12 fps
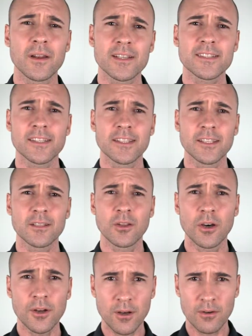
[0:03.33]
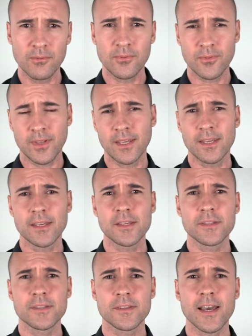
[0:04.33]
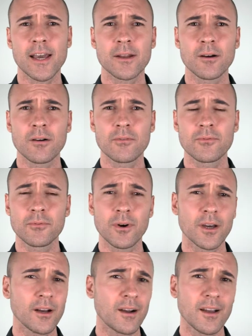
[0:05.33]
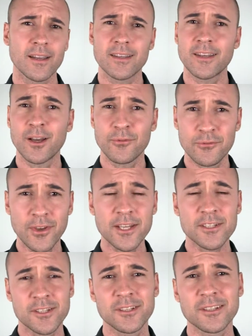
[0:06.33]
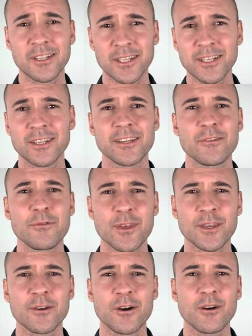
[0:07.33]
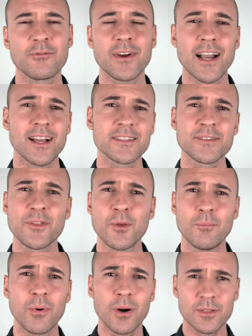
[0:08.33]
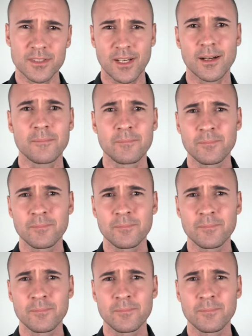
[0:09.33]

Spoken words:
I see a lot of is that of what I affectionately think of as the boxer.